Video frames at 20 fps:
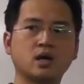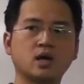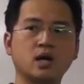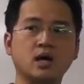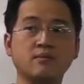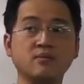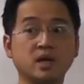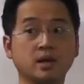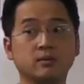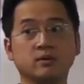
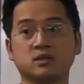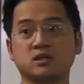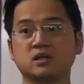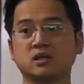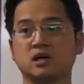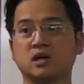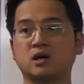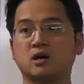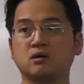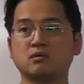and be able to
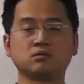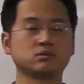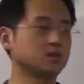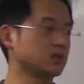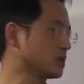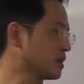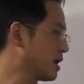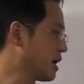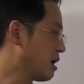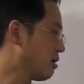tell,
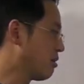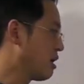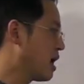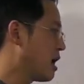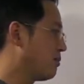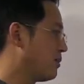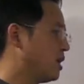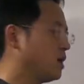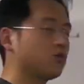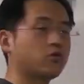just count
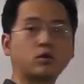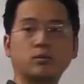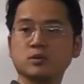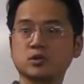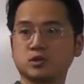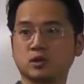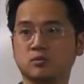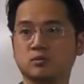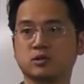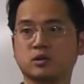how many
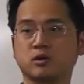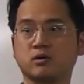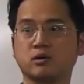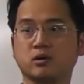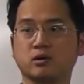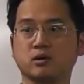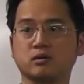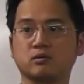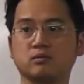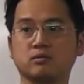chromosomes are
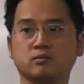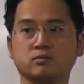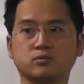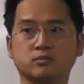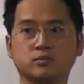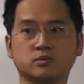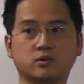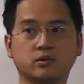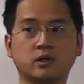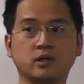there,
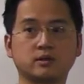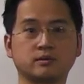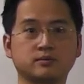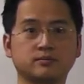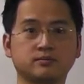right?